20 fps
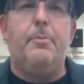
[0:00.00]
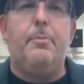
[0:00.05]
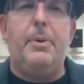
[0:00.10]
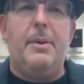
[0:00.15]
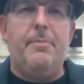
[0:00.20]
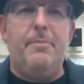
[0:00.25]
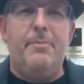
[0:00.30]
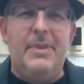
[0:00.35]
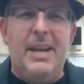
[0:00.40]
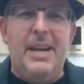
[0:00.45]

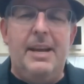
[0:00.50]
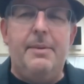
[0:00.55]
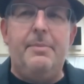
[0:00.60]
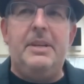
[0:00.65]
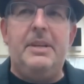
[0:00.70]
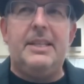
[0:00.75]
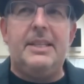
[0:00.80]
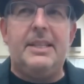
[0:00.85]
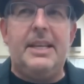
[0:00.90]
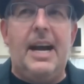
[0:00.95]
But
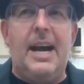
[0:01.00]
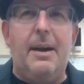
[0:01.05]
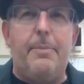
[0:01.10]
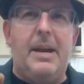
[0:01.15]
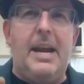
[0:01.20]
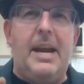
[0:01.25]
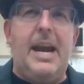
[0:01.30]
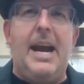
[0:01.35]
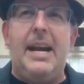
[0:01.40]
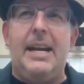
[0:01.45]
maybe
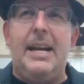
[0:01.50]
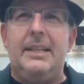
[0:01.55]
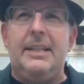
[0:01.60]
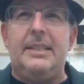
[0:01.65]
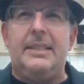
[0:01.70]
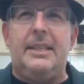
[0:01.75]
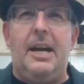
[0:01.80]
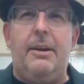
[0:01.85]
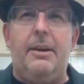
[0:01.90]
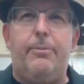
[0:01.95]
stop adding
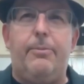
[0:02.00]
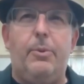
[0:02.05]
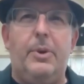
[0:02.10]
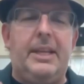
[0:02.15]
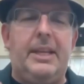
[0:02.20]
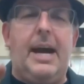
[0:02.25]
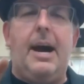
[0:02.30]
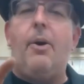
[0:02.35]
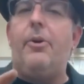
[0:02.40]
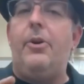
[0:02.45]
stuff
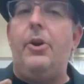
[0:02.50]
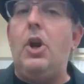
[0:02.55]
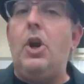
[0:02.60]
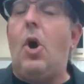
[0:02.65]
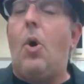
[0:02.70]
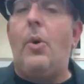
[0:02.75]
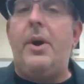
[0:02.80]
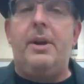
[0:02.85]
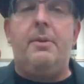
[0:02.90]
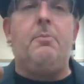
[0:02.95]
without
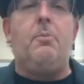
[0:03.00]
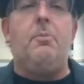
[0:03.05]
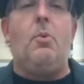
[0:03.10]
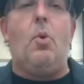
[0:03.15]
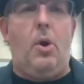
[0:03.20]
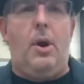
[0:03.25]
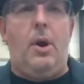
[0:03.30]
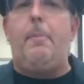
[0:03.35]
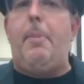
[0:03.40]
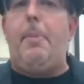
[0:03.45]
knowing
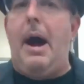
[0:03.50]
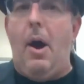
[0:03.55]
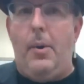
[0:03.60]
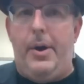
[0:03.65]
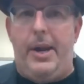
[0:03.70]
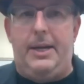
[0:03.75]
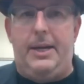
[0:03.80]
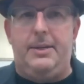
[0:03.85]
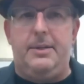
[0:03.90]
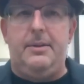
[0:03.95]
more
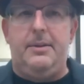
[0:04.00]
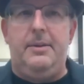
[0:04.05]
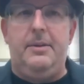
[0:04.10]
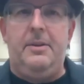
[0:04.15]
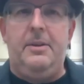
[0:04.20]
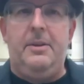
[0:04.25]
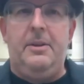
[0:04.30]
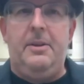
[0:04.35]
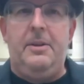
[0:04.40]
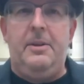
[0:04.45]
about
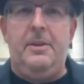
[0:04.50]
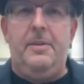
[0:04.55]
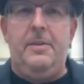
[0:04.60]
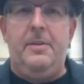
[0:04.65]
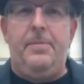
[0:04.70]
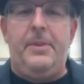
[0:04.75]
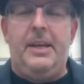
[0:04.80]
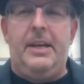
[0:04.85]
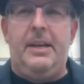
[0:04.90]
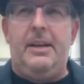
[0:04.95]

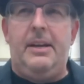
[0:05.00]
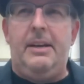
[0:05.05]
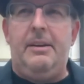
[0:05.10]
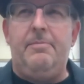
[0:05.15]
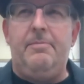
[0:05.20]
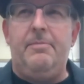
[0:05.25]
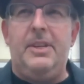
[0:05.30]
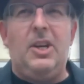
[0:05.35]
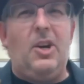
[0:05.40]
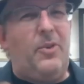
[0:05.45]
it.
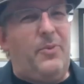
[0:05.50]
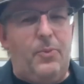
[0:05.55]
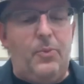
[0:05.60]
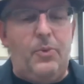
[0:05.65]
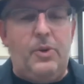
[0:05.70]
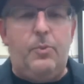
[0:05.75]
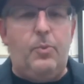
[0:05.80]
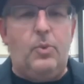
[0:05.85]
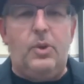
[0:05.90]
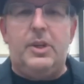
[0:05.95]
Um, you know,
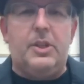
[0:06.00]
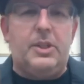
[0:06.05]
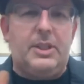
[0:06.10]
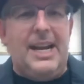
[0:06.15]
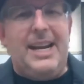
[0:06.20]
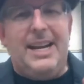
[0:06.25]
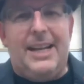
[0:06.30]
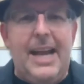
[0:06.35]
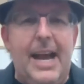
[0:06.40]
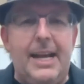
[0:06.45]
we're, we're just
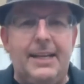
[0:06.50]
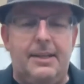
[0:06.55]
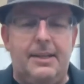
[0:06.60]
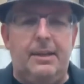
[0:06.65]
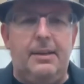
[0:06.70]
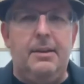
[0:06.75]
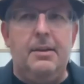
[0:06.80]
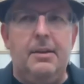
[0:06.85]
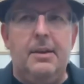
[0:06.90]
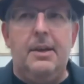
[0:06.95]
kind of
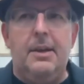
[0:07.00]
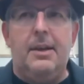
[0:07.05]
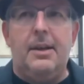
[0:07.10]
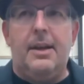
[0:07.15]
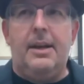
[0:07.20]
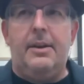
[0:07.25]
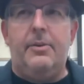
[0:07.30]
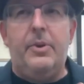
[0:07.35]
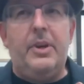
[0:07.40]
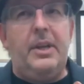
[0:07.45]
guessing.
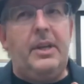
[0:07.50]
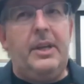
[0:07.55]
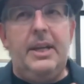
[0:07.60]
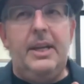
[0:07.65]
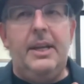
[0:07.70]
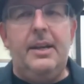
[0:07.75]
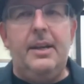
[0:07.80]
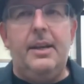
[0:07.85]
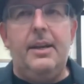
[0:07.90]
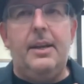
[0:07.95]
And
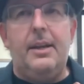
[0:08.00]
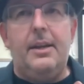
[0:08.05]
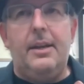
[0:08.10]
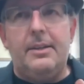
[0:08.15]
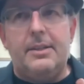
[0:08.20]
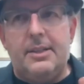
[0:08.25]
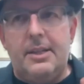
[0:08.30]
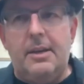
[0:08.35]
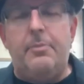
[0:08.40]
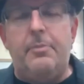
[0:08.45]
really,
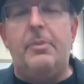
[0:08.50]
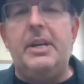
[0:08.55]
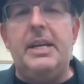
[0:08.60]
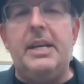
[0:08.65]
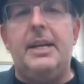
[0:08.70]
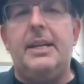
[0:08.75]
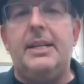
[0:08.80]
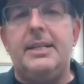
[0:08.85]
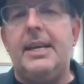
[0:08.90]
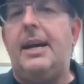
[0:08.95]

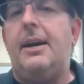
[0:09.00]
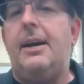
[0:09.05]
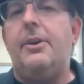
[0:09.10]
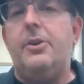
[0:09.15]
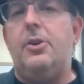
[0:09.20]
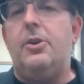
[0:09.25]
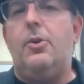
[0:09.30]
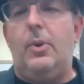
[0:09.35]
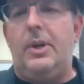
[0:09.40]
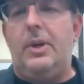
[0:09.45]
somebody can tell
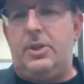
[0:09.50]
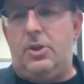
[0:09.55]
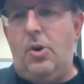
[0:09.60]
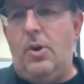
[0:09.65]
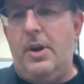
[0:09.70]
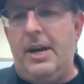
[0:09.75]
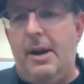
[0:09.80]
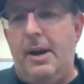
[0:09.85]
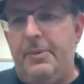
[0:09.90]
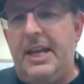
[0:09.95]
you what's
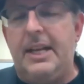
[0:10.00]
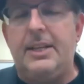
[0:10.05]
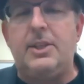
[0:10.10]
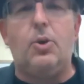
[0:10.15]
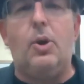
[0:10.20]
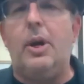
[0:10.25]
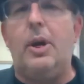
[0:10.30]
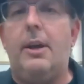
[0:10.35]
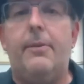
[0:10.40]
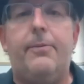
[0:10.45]
going on with that
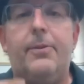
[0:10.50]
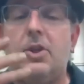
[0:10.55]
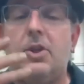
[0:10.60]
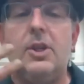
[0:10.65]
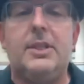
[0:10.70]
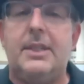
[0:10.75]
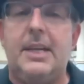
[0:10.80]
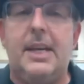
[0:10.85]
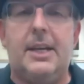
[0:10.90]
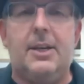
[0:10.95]
soil if you
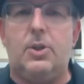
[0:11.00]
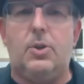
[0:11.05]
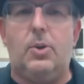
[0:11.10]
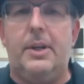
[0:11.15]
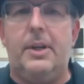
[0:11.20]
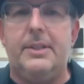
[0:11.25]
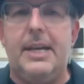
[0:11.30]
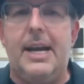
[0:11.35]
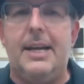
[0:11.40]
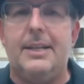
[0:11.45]
just take a
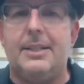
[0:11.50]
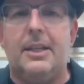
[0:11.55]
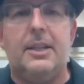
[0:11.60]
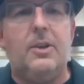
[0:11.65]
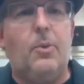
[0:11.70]
soil test.